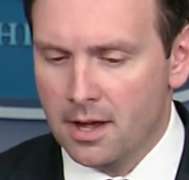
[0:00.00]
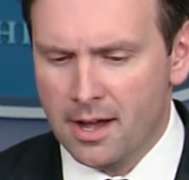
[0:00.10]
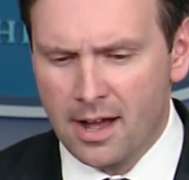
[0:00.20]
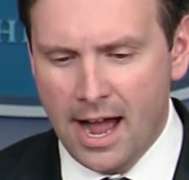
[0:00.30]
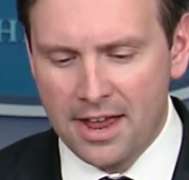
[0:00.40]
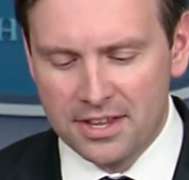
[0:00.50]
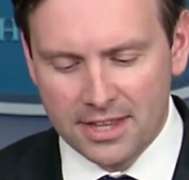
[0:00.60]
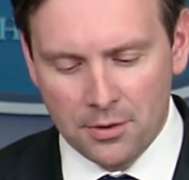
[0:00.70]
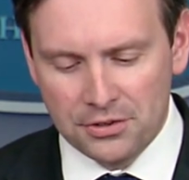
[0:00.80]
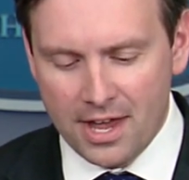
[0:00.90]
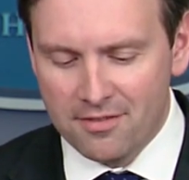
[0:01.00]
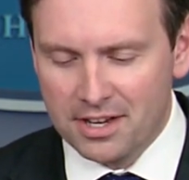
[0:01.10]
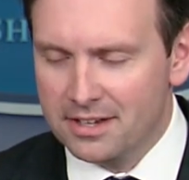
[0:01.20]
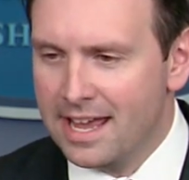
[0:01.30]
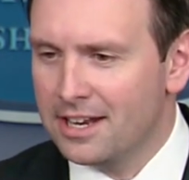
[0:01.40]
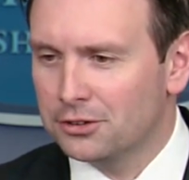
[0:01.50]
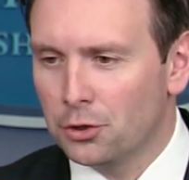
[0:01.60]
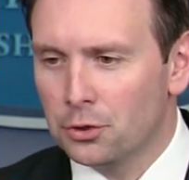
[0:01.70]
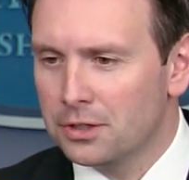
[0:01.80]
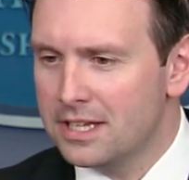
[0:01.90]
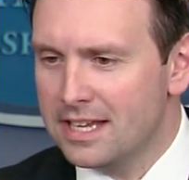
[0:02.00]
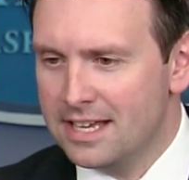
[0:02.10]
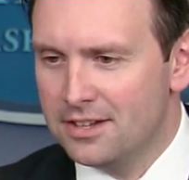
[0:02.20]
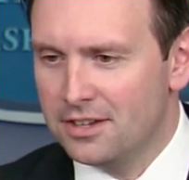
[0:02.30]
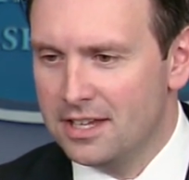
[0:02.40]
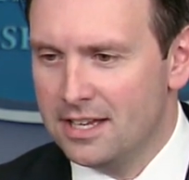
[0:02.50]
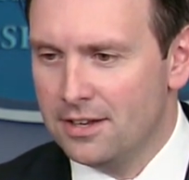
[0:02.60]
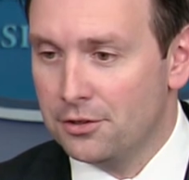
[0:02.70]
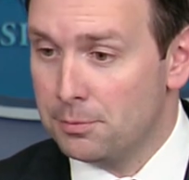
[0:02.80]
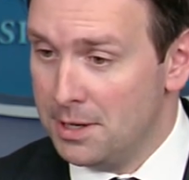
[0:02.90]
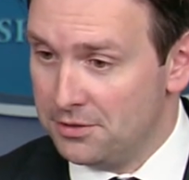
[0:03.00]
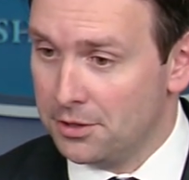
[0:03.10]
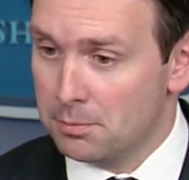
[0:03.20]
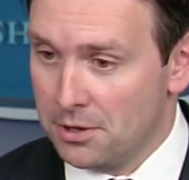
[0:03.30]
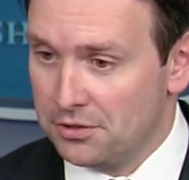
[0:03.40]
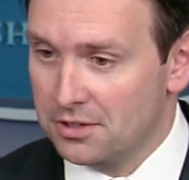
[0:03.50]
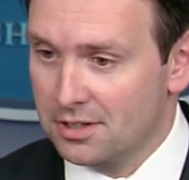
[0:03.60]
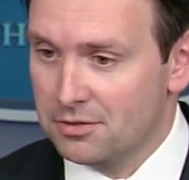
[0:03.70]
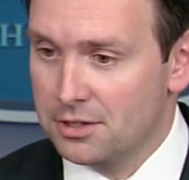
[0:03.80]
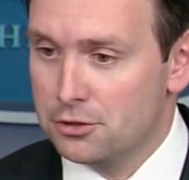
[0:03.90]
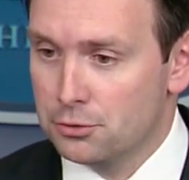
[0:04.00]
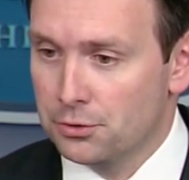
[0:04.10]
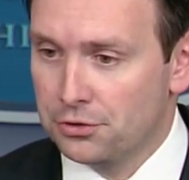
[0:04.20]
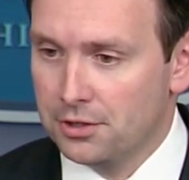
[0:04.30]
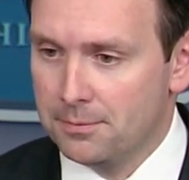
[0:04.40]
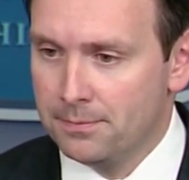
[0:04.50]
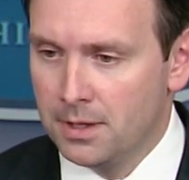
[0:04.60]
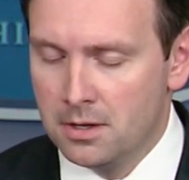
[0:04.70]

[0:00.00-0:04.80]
I think that was evident anecdotally in the speech that the president delivered in Jerusalem,